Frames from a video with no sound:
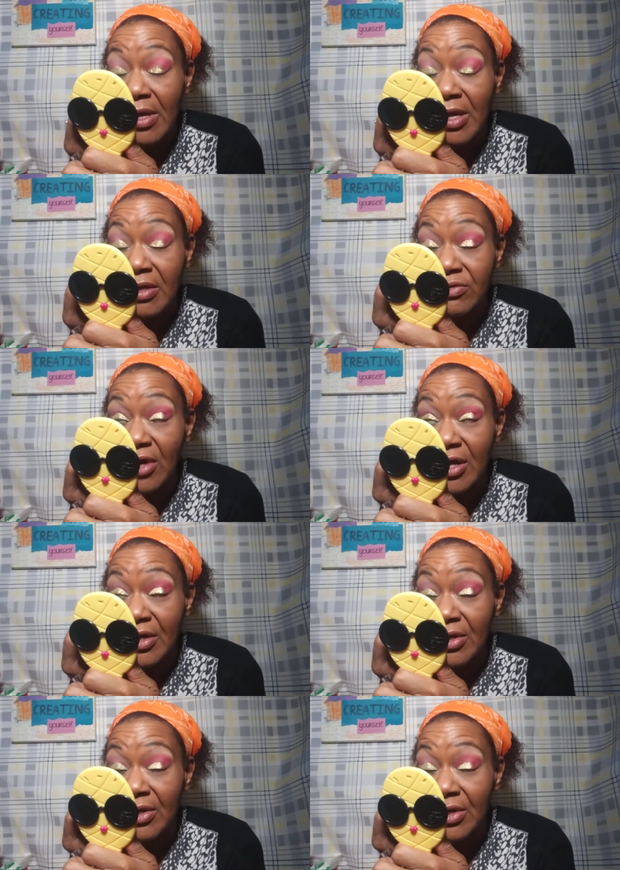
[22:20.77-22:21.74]
and try it
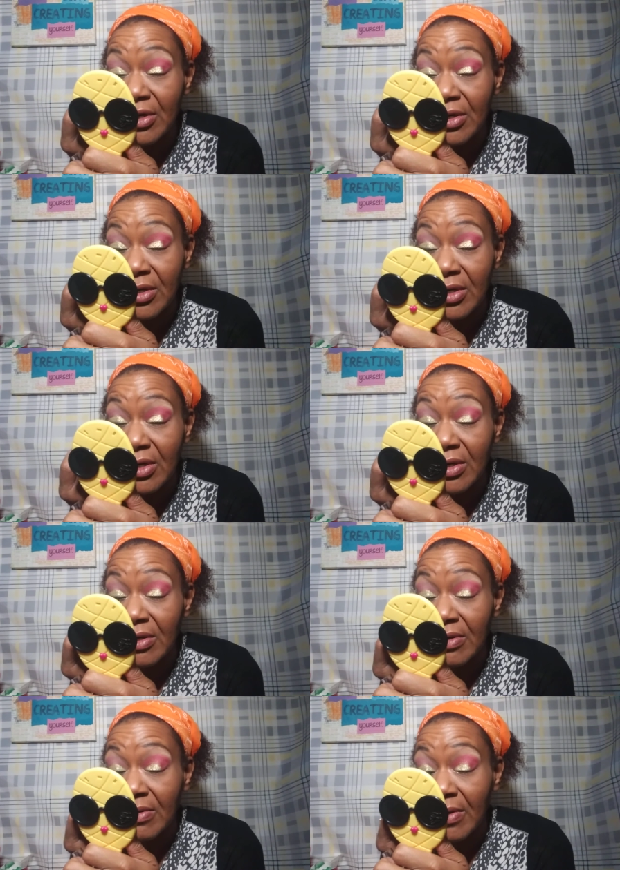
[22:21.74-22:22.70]
on her.
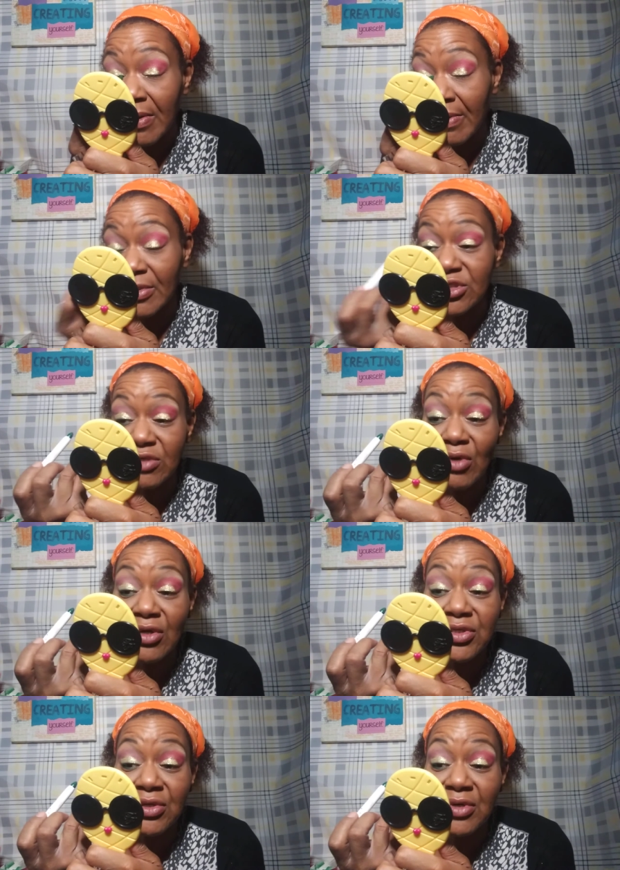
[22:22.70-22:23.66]
But she
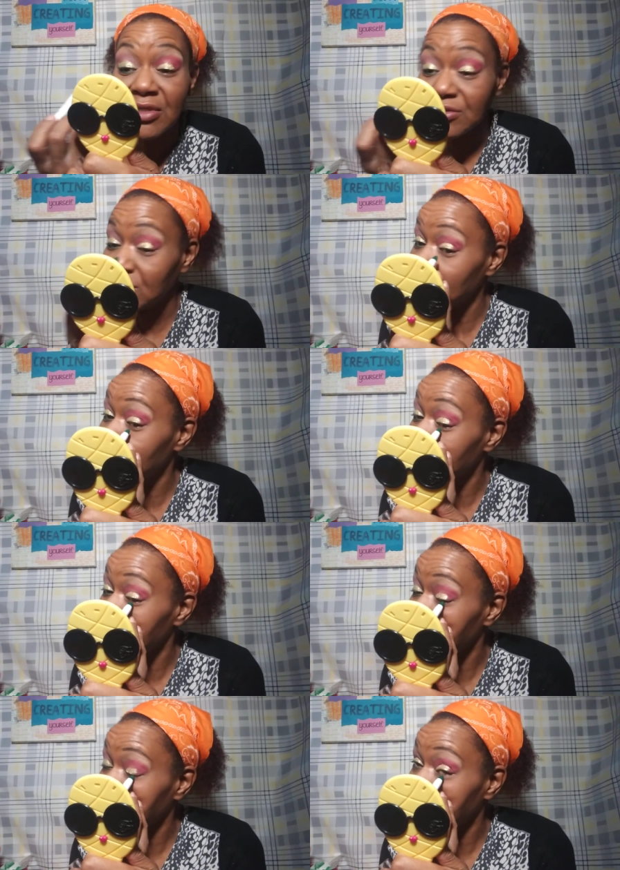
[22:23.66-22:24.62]
won't do it. She
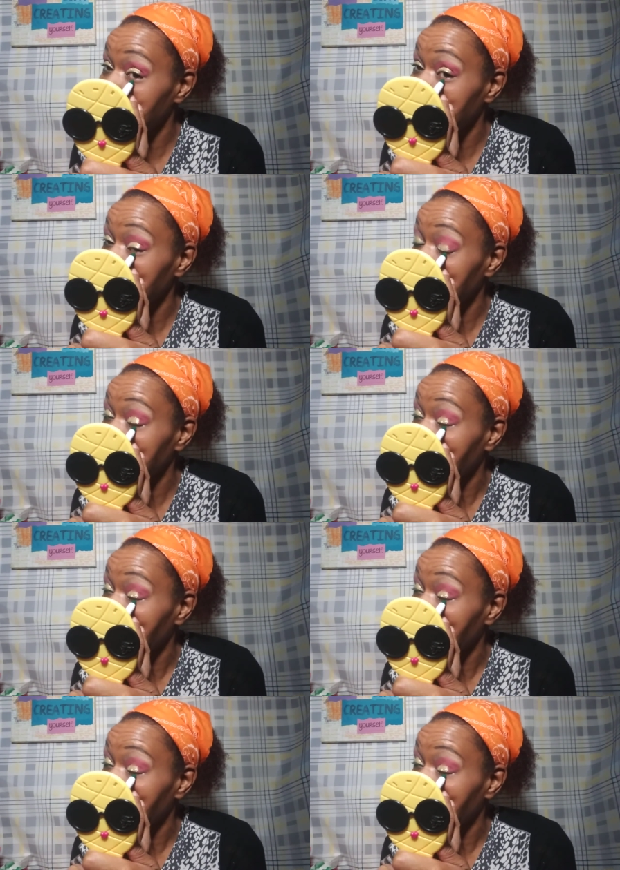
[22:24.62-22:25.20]
just refuses.